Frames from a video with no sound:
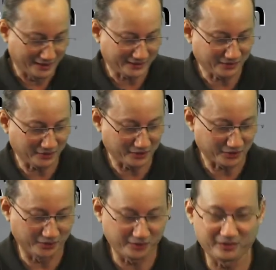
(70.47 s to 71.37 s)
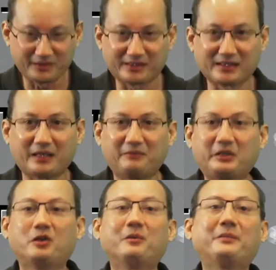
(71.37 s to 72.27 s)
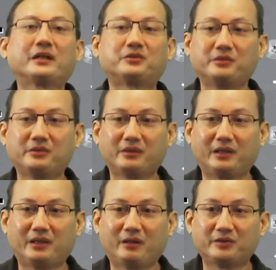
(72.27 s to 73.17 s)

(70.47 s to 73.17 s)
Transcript: I just want to show you this slide. We go back to uh,